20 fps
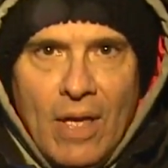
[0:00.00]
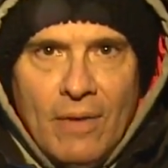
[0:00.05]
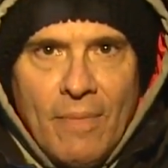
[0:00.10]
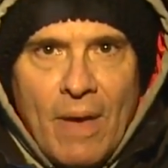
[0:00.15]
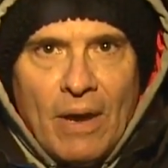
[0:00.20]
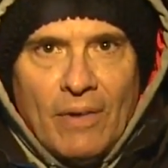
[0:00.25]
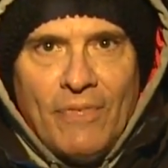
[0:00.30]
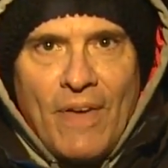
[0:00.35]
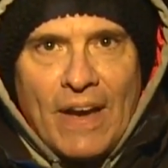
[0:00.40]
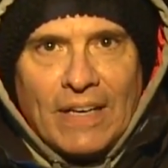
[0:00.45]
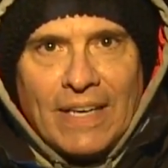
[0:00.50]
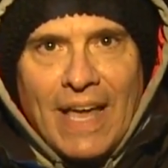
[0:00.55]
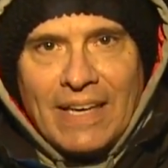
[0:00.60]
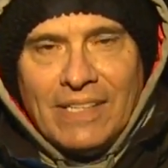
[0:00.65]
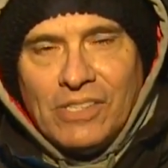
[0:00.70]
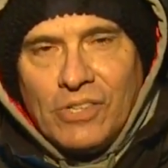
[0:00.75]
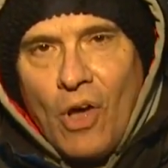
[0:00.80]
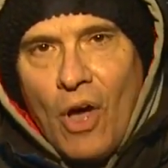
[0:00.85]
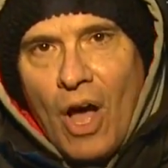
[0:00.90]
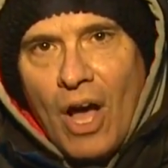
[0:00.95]
Matter of fact, I
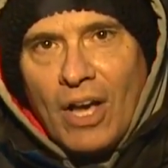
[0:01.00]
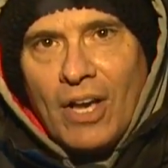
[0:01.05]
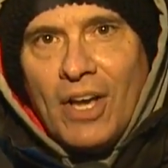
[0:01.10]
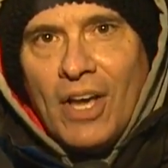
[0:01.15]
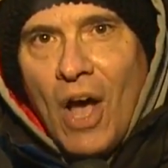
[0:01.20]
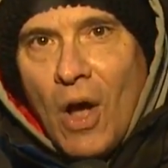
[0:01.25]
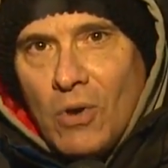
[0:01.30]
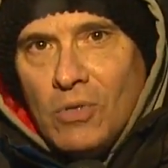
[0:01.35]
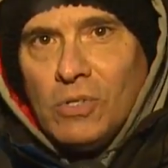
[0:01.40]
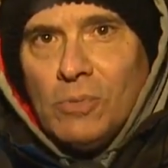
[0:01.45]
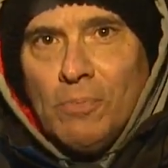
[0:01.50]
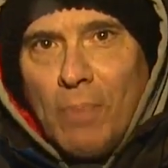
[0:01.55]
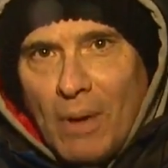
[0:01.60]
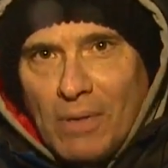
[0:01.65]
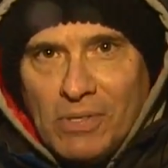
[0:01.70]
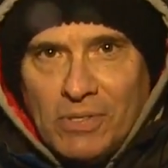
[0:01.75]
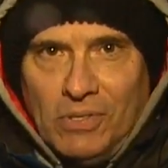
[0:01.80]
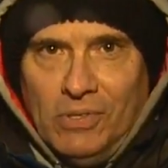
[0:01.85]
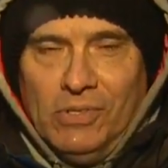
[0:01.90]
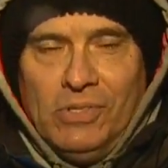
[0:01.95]
saw a
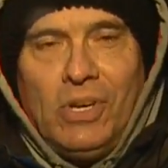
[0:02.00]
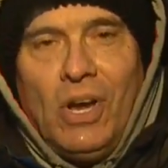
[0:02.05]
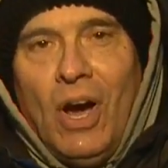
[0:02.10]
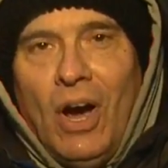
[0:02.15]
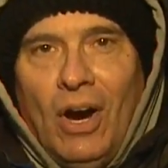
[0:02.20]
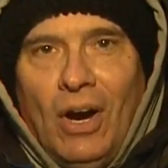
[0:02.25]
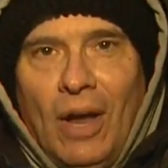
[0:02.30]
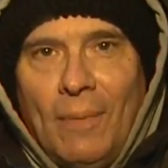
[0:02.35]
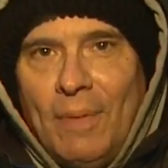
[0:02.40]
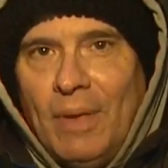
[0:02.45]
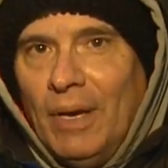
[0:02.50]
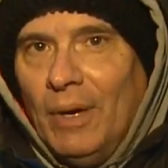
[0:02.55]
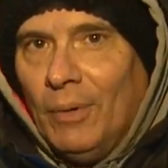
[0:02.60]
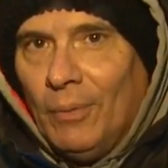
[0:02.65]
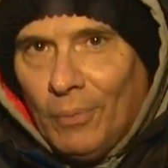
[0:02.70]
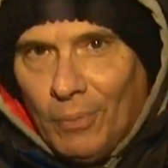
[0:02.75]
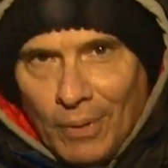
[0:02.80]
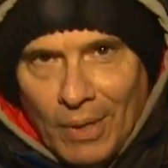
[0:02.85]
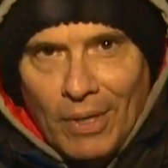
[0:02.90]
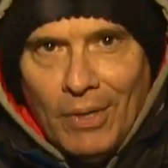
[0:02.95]
Ghostbusters car. I mean, a
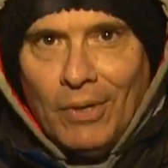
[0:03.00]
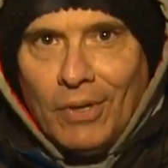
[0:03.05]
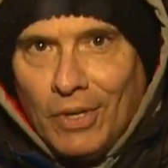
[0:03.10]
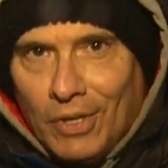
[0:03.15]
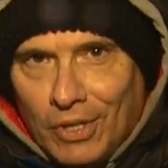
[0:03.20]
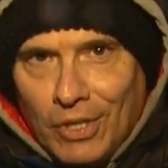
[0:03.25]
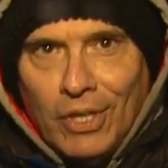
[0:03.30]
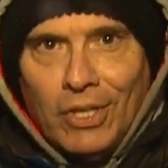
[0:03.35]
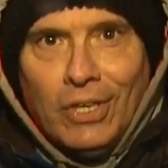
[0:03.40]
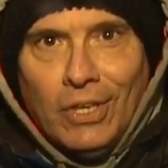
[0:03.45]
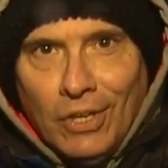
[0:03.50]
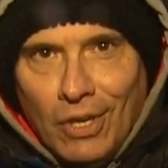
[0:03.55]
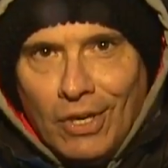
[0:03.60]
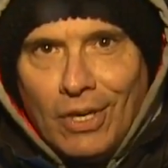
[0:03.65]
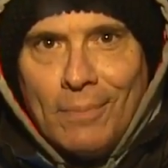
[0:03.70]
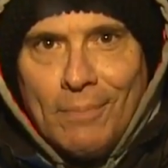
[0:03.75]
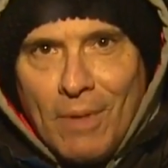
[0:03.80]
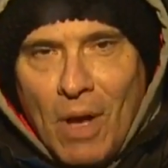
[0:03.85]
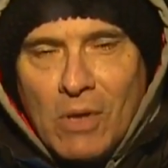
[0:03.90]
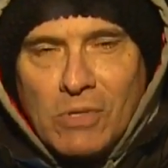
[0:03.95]
real
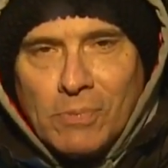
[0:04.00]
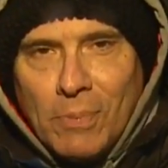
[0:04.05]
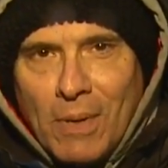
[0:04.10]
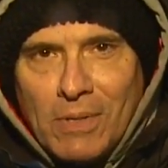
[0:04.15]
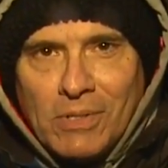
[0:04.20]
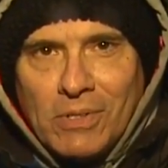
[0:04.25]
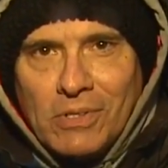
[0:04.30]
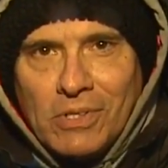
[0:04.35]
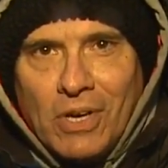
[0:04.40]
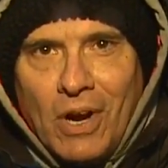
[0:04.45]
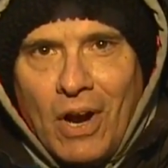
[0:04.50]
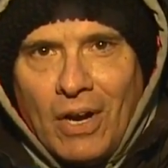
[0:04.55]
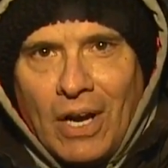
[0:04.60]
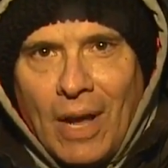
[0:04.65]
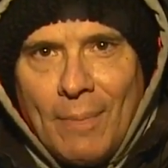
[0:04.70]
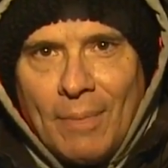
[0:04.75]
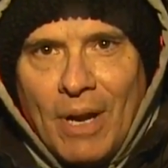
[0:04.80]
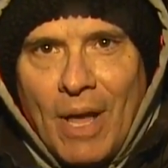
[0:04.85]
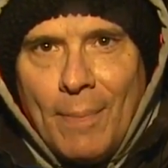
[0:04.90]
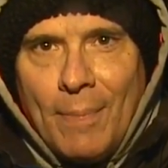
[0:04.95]
good-looking Ghostbusters car
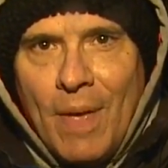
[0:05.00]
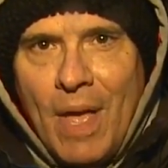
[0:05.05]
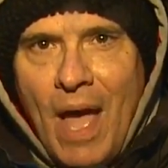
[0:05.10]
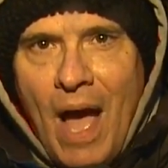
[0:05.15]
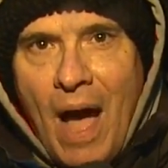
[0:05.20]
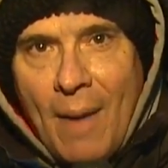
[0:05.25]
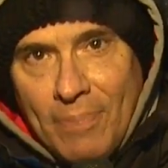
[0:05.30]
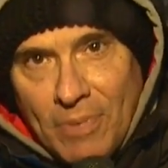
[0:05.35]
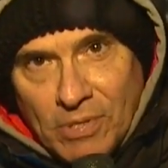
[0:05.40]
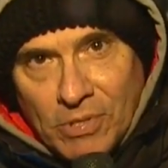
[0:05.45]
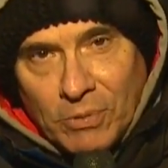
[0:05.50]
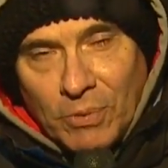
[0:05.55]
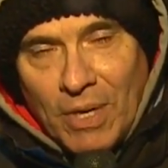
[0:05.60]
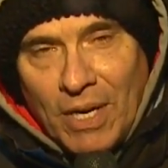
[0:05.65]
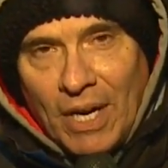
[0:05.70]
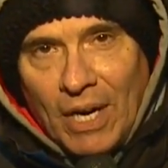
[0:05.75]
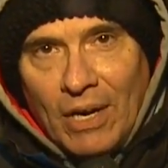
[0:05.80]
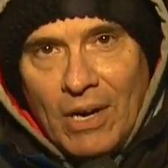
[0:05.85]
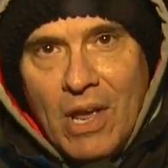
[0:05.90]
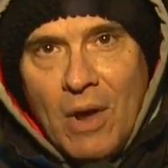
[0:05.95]
coming up up the street
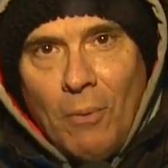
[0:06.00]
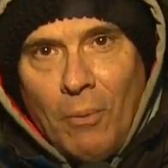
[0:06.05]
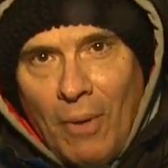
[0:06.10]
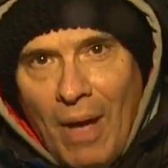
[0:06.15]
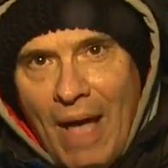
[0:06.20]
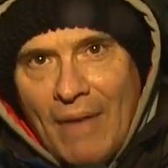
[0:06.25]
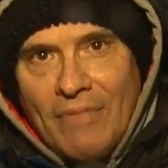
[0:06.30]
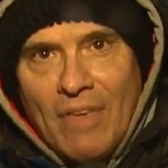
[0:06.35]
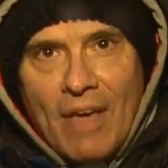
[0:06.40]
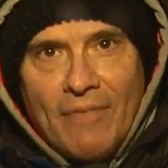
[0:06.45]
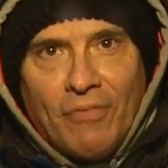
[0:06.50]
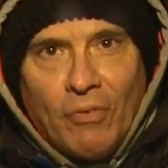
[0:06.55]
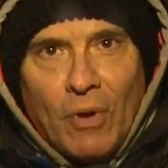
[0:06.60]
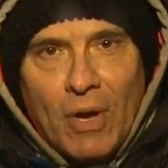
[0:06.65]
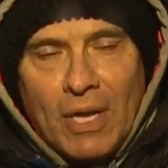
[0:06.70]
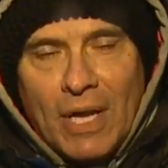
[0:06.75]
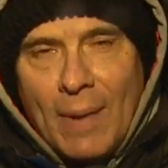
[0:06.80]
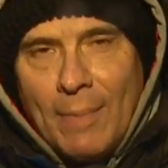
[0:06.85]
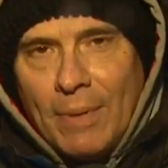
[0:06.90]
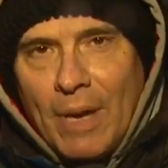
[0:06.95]
here. We'll have that for
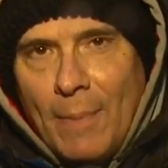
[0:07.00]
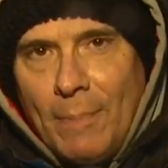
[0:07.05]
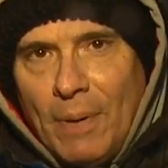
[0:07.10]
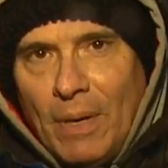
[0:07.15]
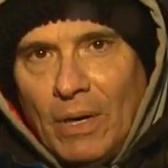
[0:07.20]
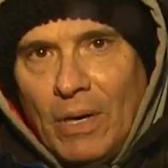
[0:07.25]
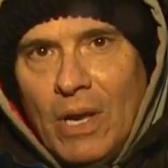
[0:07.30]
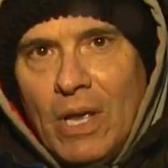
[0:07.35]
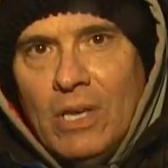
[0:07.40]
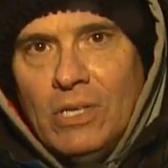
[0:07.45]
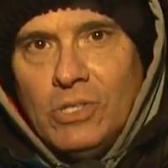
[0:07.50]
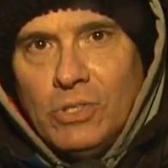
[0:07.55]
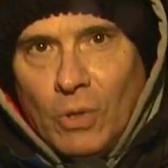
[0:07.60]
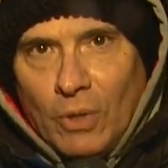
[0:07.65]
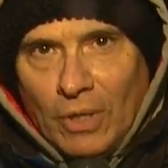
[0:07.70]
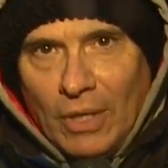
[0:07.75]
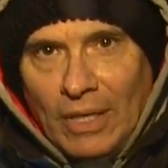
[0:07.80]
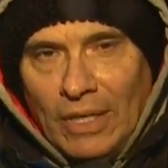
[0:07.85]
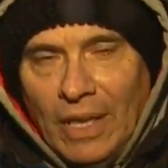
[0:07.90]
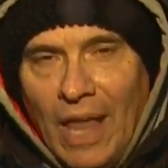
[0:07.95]
you coming up here
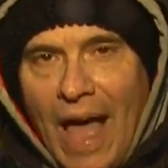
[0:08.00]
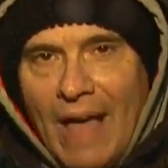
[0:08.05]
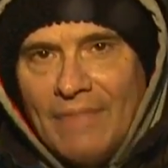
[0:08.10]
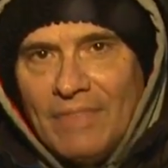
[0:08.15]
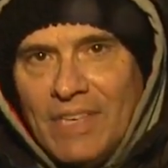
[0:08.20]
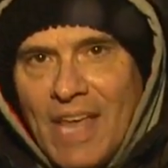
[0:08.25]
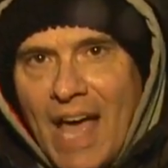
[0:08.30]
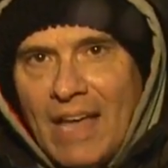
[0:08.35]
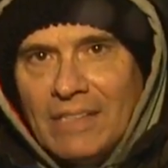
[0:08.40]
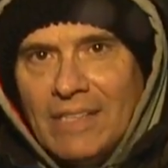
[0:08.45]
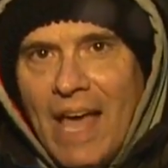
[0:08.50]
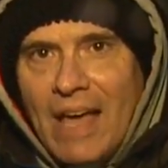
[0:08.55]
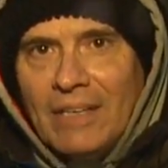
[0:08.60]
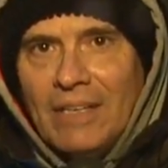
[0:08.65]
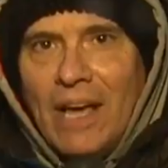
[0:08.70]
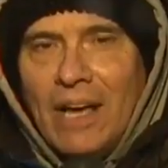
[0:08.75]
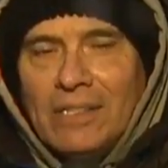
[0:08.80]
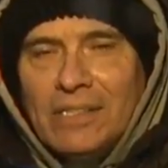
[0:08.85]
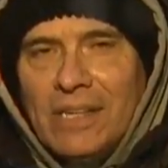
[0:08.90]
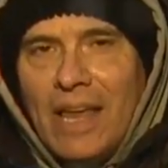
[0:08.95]
shortly. Live in downtown
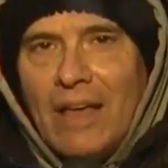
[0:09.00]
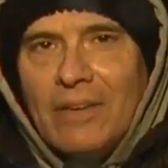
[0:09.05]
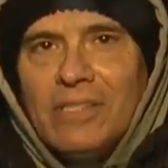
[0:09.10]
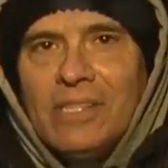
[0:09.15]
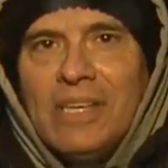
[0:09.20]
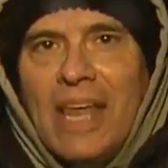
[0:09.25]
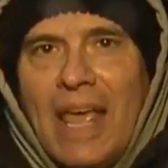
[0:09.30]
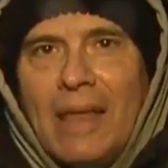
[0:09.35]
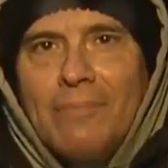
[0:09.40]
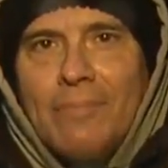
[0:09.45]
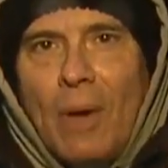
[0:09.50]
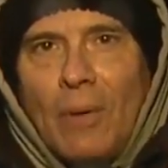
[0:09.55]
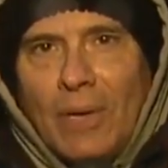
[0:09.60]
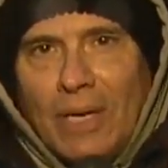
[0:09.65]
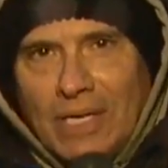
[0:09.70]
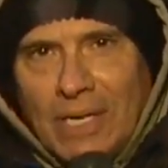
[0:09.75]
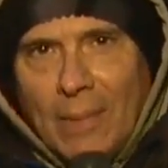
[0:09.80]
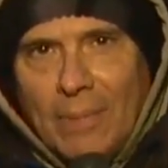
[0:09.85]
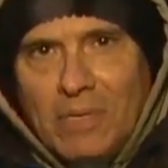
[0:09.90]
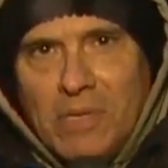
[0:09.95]
Youngstown, Stan
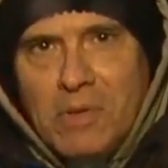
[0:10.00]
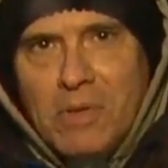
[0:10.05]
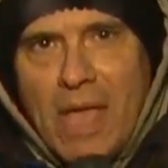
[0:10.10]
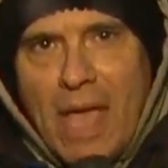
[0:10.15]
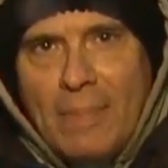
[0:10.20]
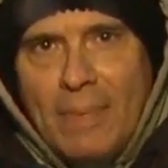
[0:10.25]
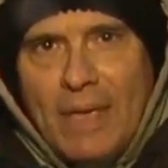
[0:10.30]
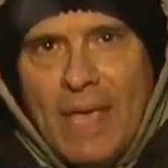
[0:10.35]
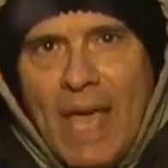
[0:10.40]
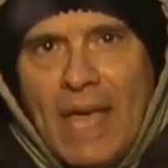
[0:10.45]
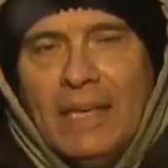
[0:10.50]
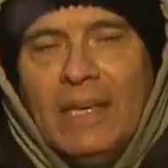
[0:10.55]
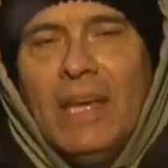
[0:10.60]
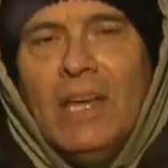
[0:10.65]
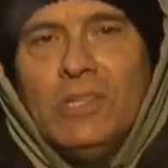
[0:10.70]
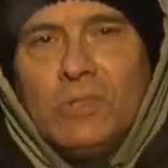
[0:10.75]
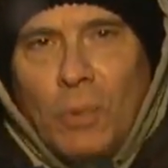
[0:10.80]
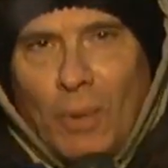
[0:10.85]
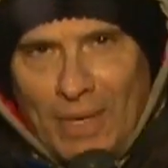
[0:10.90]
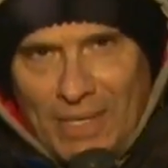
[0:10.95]
Boney, WKBN
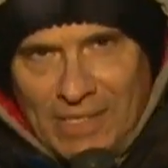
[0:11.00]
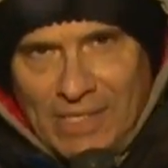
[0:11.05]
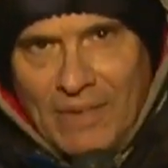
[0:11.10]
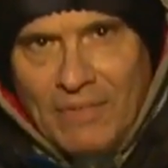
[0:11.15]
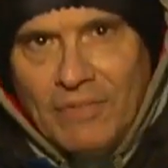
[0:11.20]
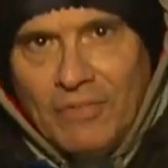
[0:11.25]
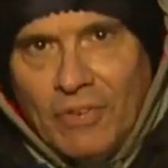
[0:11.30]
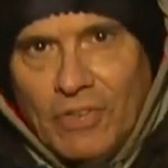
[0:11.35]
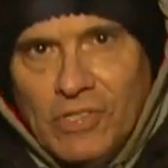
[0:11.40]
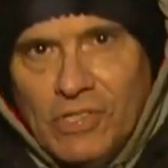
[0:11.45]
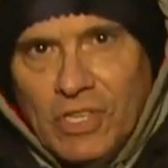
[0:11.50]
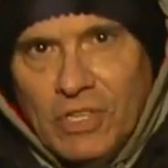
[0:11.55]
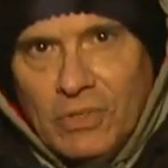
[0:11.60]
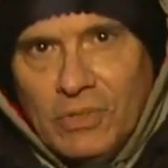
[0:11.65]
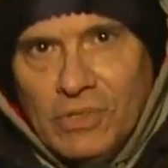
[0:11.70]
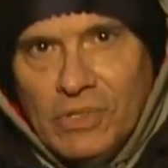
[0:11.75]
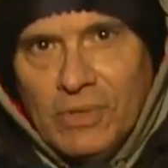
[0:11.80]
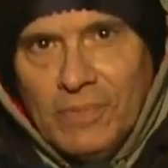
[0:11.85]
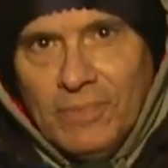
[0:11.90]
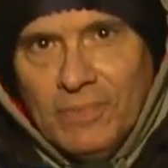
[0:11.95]
27 First
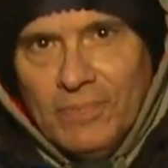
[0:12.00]
News.